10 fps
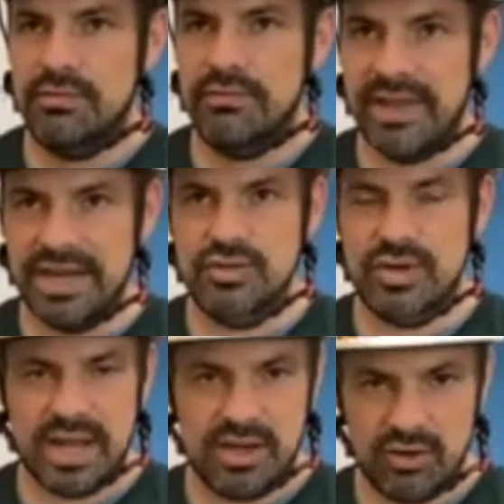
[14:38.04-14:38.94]

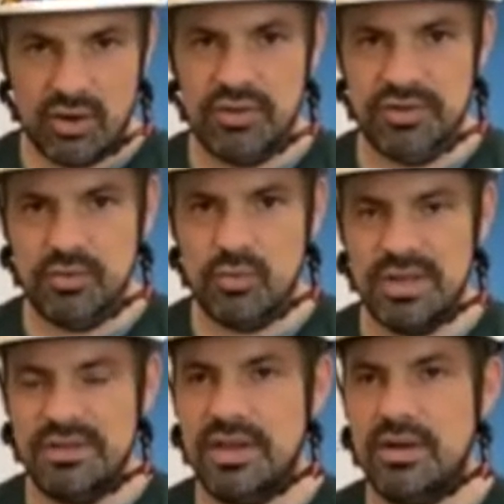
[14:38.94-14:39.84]
Vectran are also
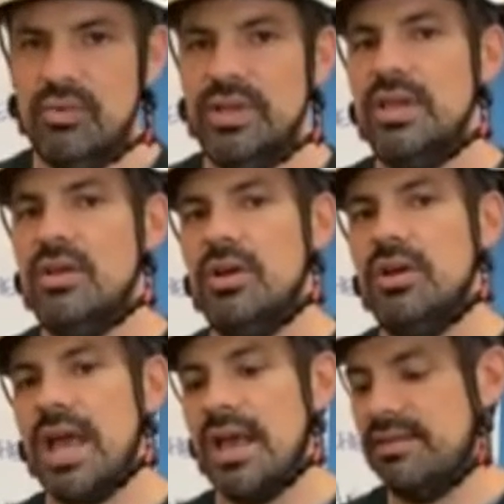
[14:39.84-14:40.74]
ones that are really good
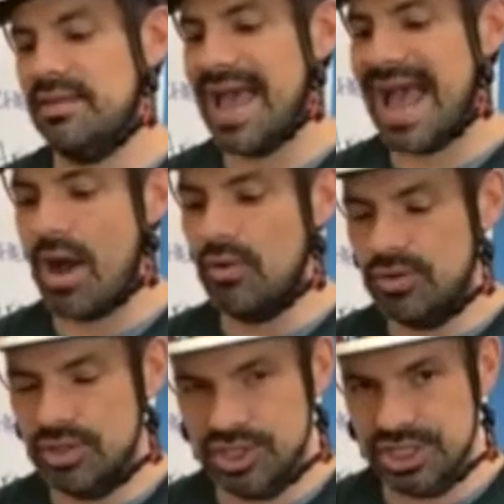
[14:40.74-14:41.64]
as the outer
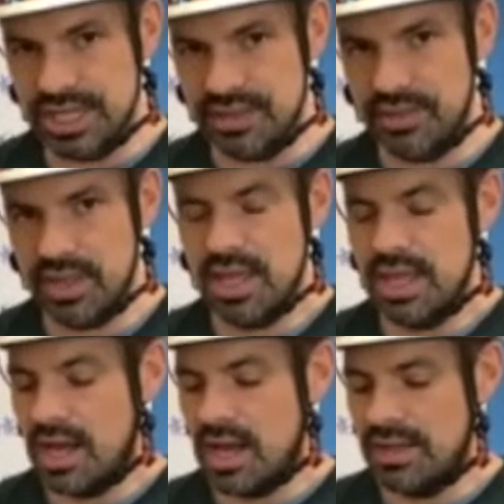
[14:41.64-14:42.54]
sheath
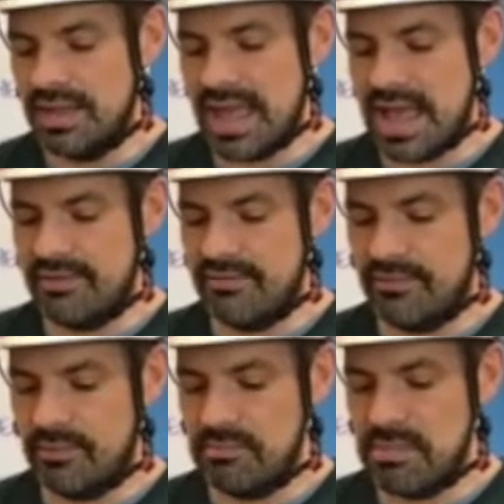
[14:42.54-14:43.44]
uh, they have
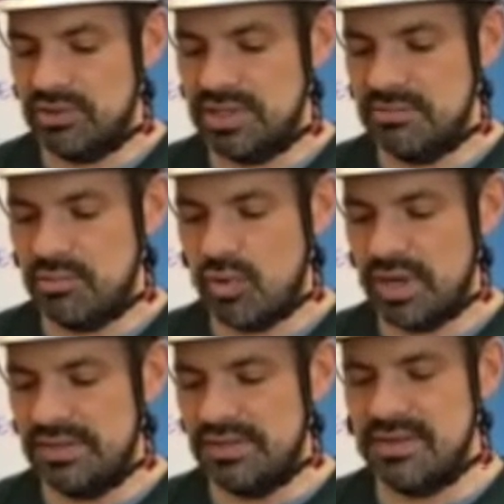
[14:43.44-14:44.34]
melting
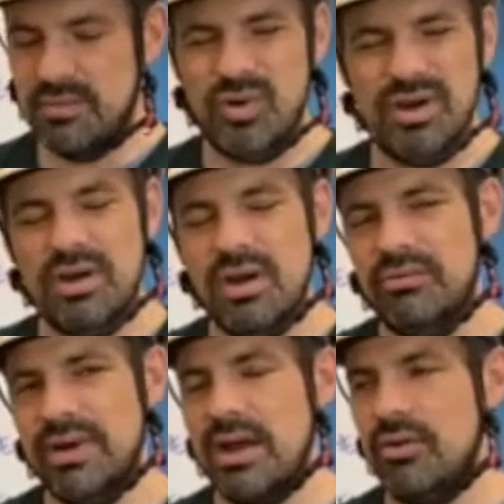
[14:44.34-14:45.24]
points somewhere
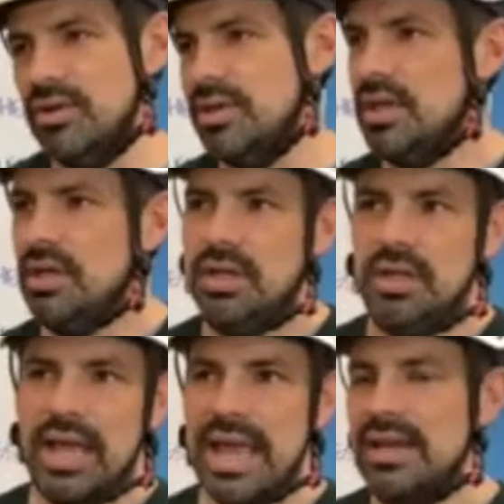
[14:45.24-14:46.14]
around
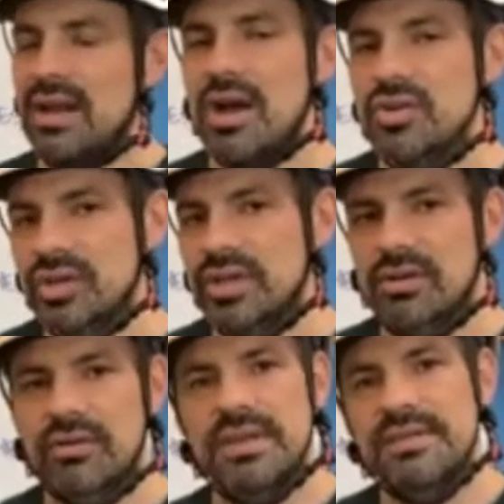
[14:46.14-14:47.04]
800
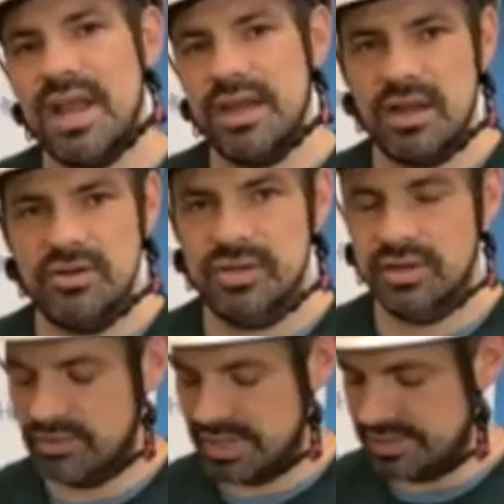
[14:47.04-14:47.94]
degrees, 900
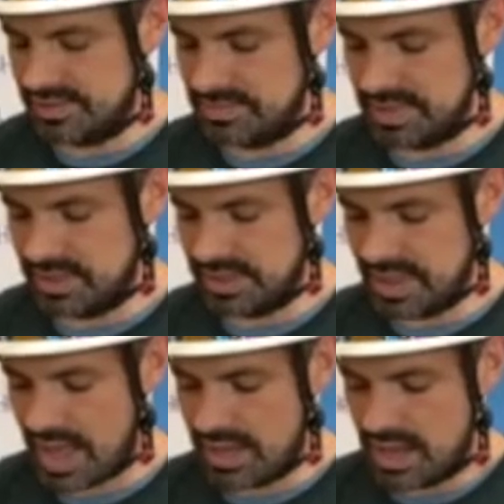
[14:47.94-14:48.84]
degrees, something like
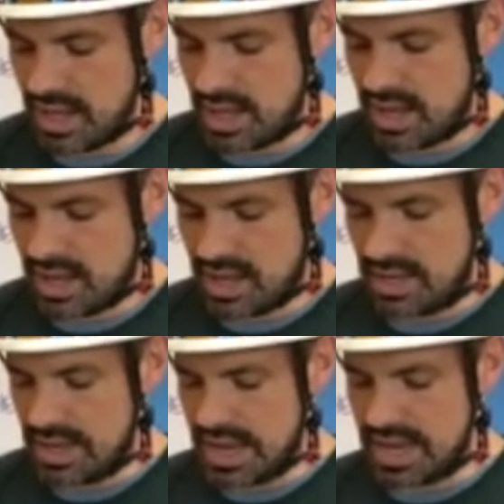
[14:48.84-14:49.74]
that. Uh,
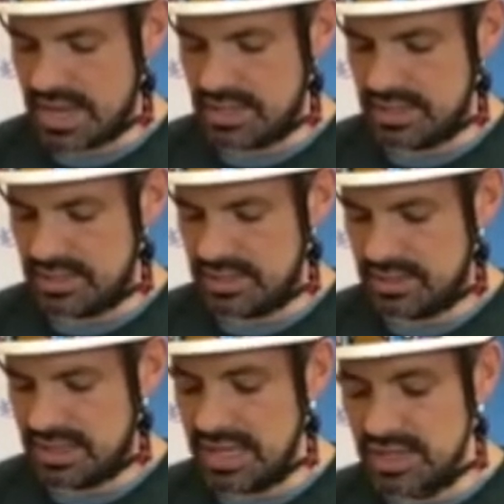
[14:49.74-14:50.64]
and
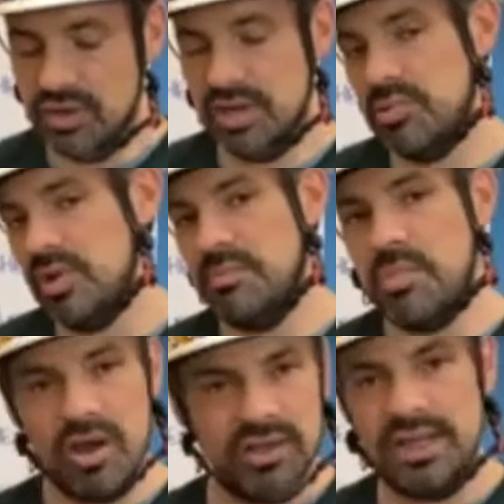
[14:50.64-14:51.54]
then you can put a
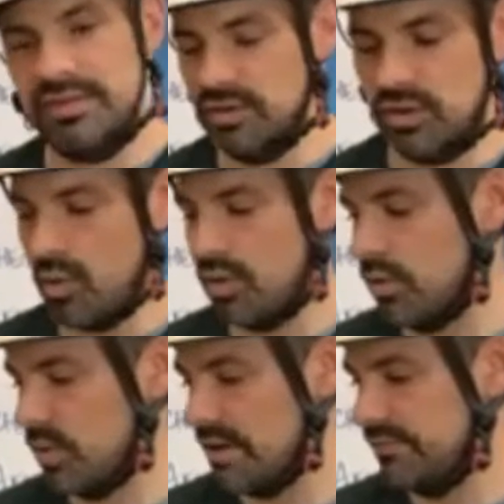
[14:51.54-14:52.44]
polyester core or
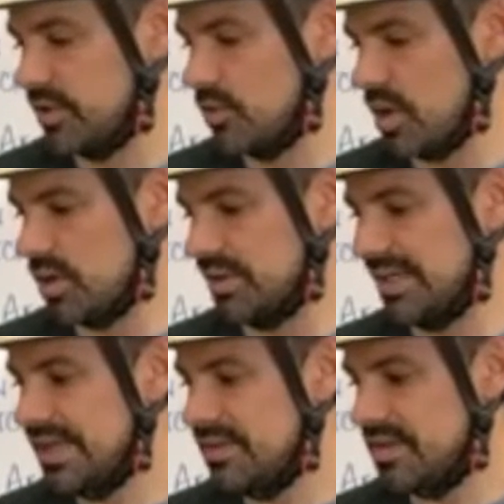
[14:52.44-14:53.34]
whatever you want on
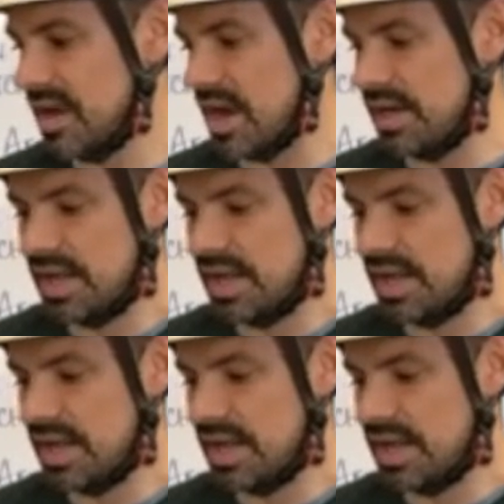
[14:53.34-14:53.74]
the inside.